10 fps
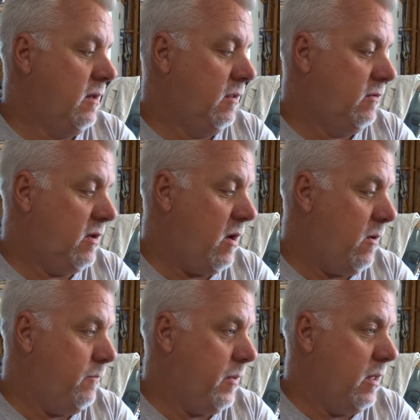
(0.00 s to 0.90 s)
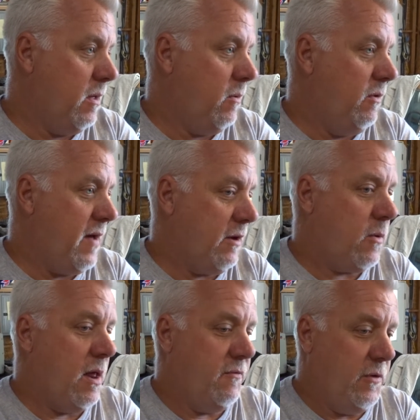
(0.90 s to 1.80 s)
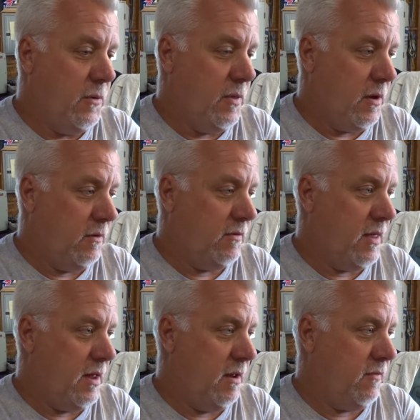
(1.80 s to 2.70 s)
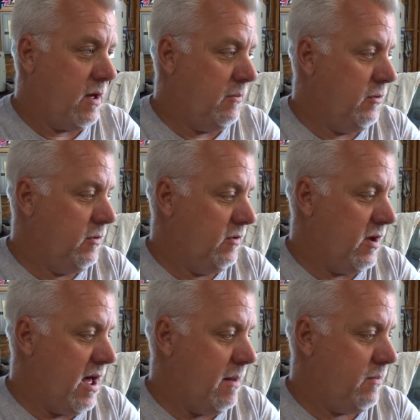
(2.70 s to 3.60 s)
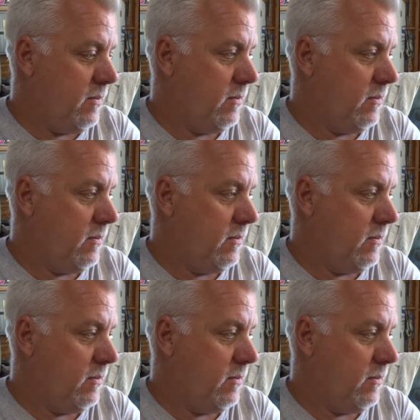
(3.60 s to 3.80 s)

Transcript: So we've had quite a few of those that have come through the shop,